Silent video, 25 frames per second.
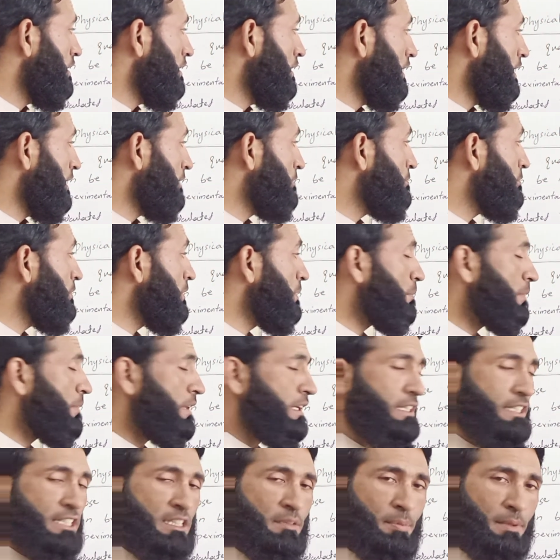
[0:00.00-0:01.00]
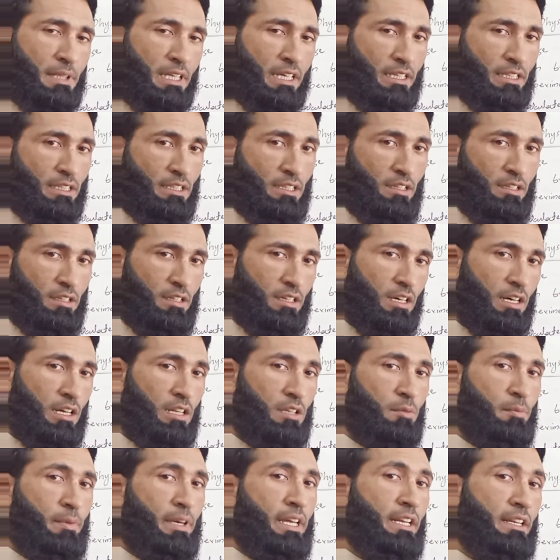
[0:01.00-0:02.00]
if we multiply a
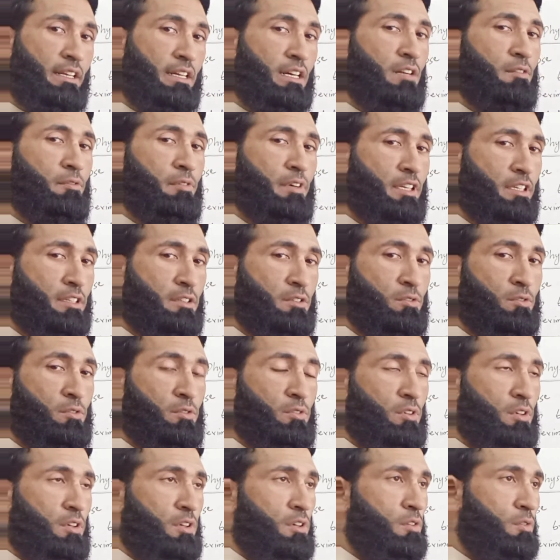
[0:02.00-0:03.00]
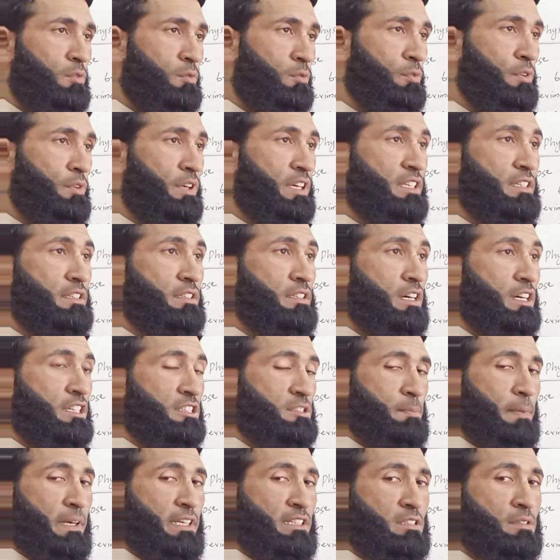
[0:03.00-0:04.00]
numerical value with a
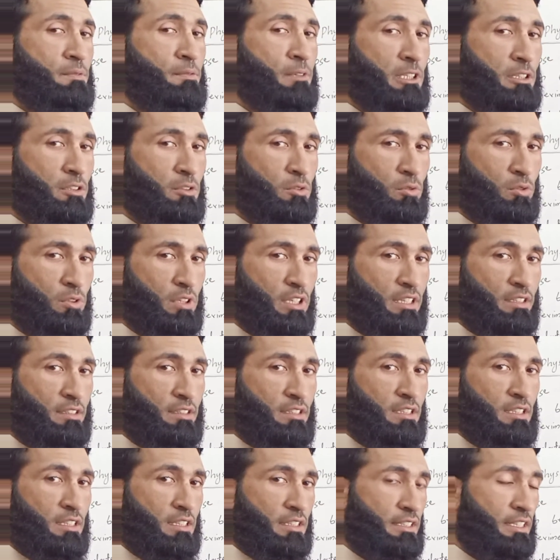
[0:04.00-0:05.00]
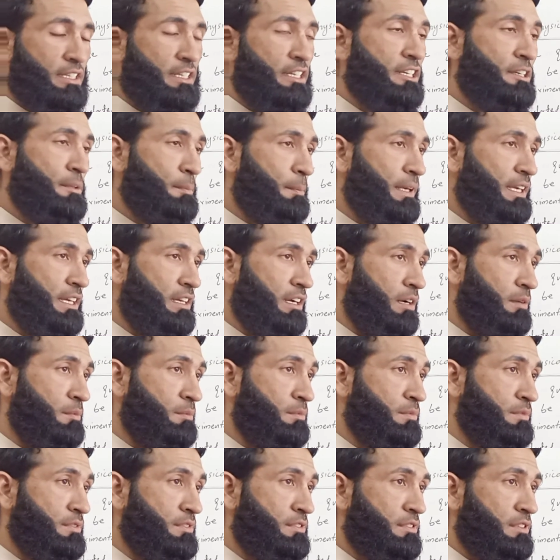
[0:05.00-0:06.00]
specific unit, then it
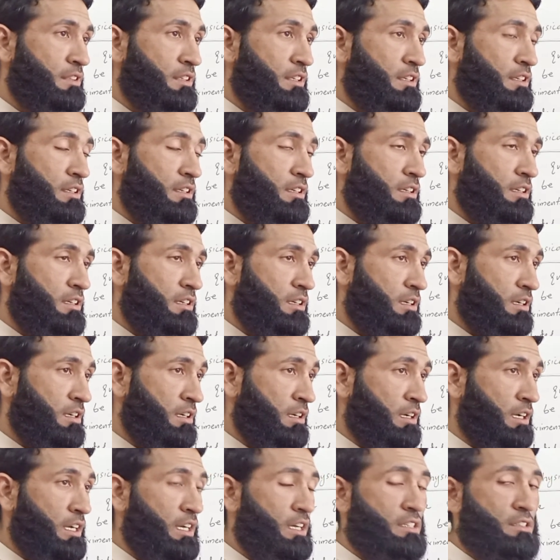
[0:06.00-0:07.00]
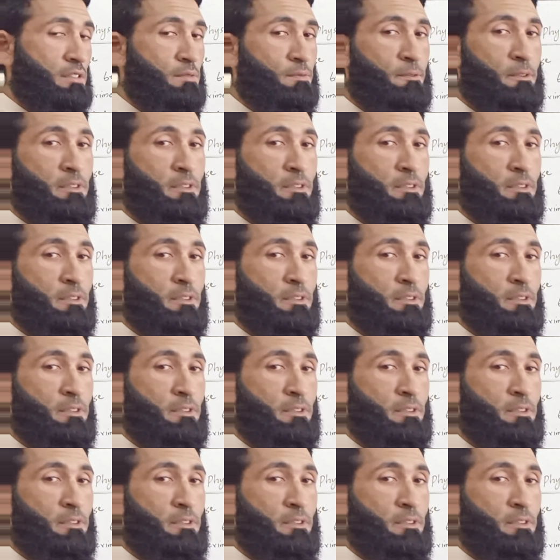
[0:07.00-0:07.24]
becomes a